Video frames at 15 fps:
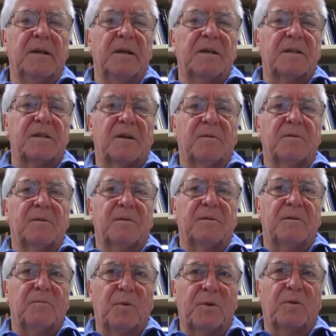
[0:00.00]
So
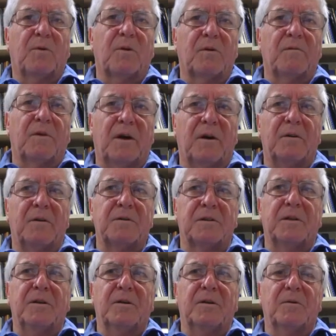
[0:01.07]
with all of those, and
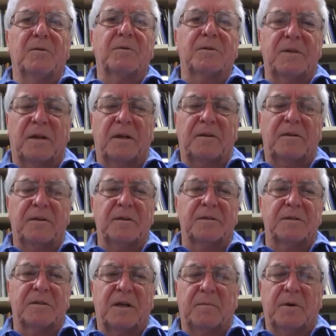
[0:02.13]
then you look at the other things
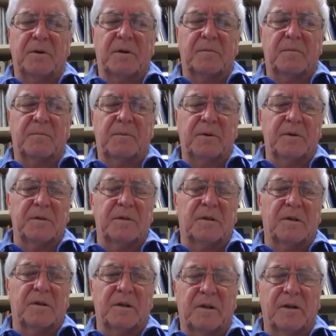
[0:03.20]
that Dubbo can produce,
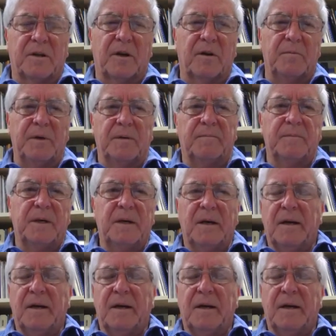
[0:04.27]
like niobium.